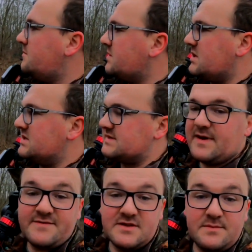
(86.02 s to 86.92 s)
because I'm
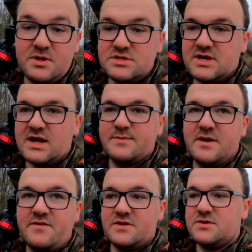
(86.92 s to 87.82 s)
after the Muntjac,
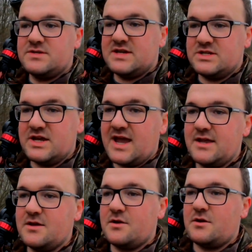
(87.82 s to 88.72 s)
but if I do see a
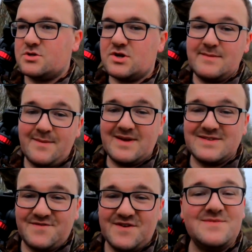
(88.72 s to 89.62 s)
jay, I'll try my best
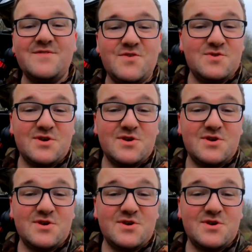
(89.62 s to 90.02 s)
to film it for